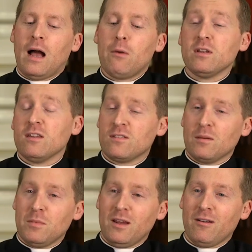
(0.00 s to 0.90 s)
I went to
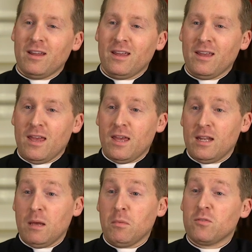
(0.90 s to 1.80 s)
seminary
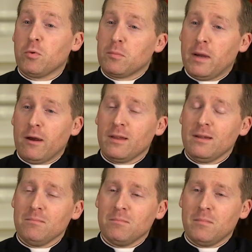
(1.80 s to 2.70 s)
in Emmitsburg,
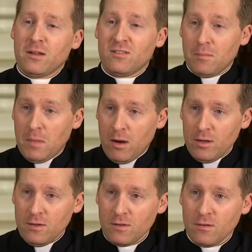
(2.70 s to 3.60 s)
Maryland, Mount St.
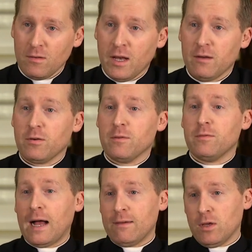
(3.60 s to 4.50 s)
Mary's, for
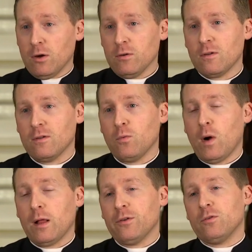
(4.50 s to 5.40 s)
5 years, as
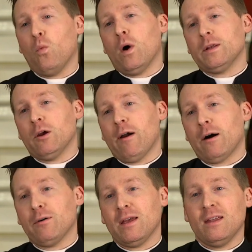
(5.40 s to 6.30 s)
well as 1 year
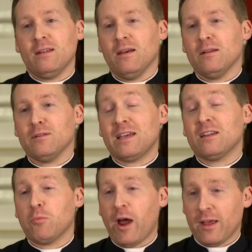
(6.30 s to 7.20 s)
out in
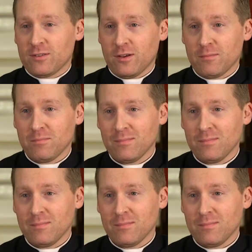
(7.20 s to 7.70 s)
Lincoln, Nebraska.